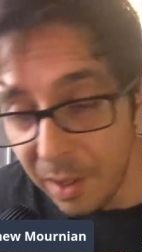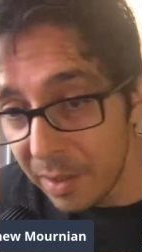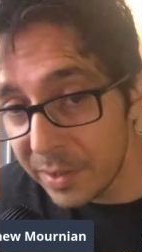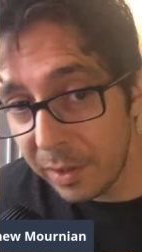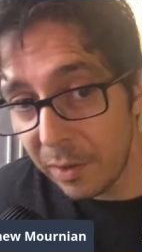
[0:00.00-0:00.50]

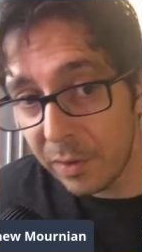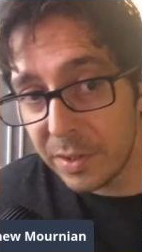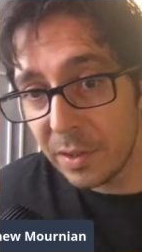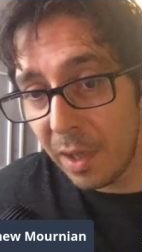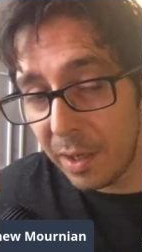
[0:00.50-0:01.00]
So, because
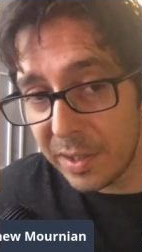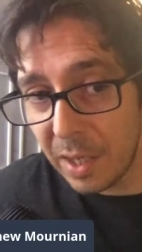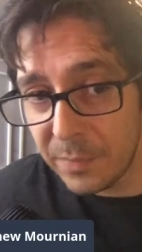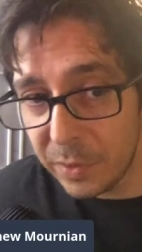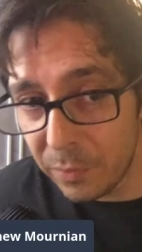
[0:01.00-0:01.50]
a lot of
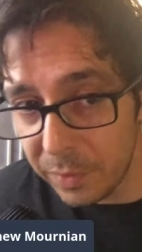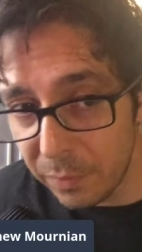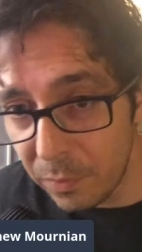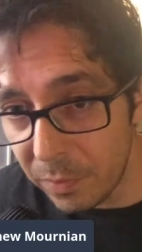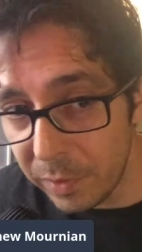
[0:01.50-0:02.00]
times
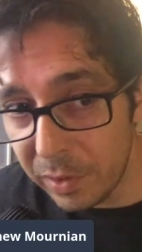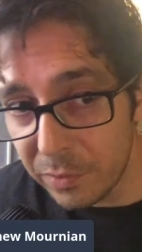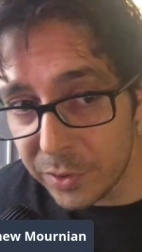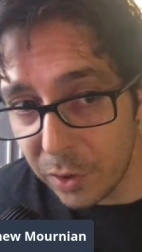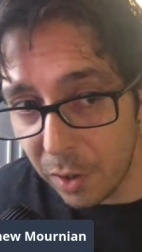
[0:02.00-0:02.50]
you'll
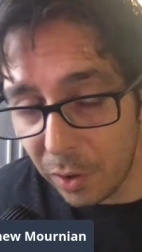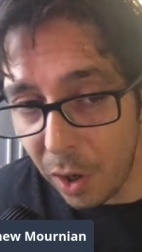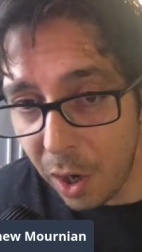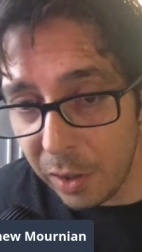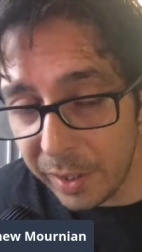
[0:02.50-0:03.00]
start
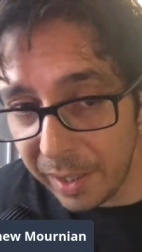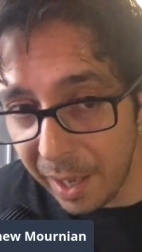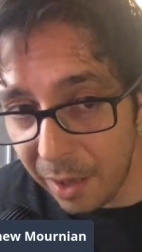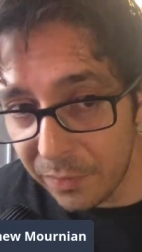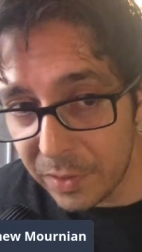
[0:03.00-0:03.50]
calling
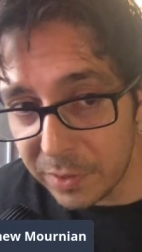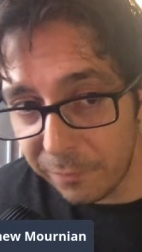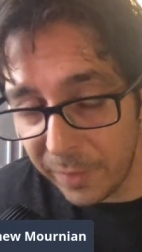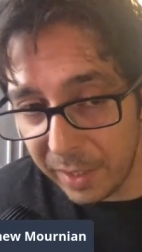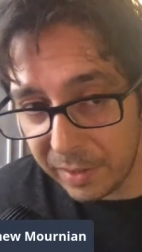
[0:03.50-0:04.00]
out this
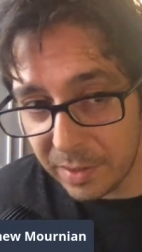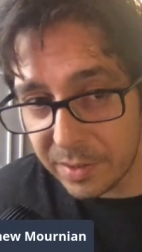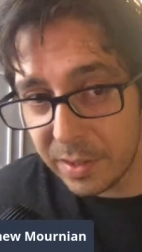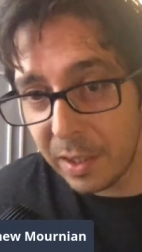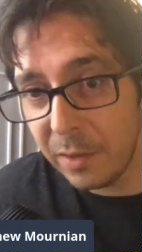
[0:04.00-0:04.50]

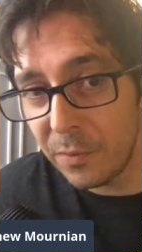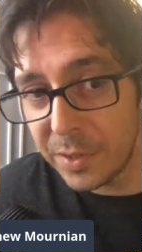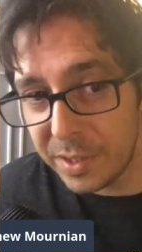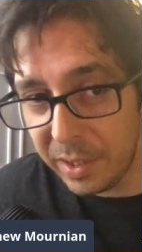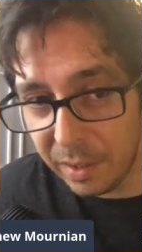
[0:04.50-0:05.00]
fakeness that you will
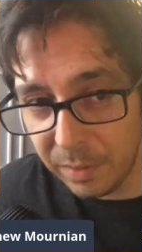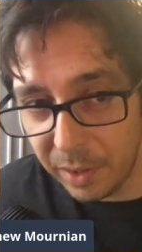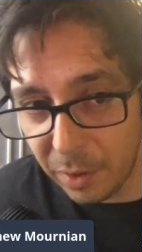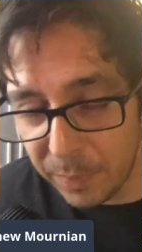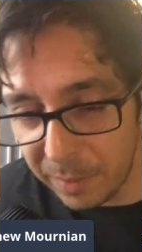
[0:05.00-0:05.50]
see,
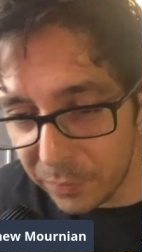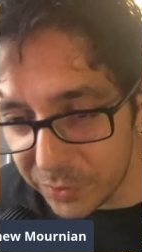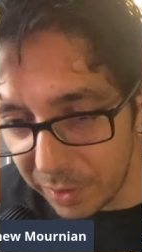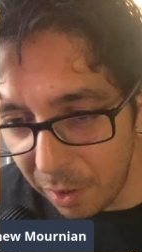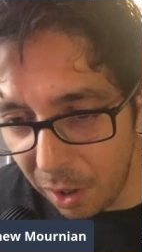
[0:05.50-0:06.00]
and people
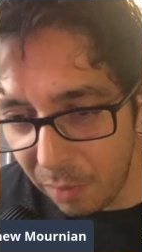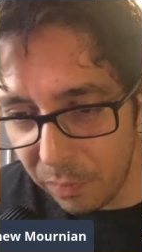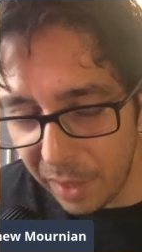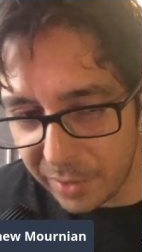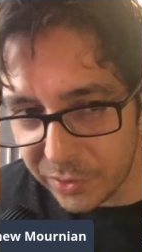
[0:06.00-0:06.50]
say, oh, well,
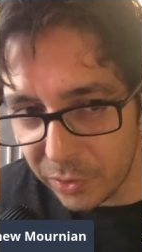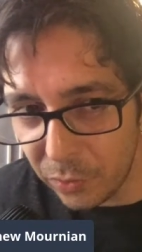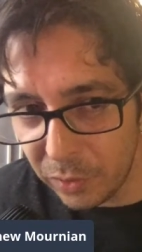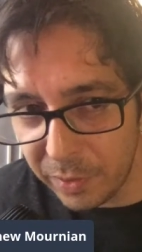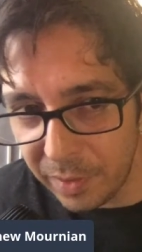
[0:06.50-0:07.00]
that's
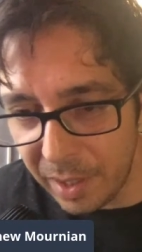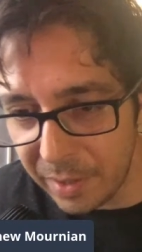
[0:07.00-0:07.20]
totally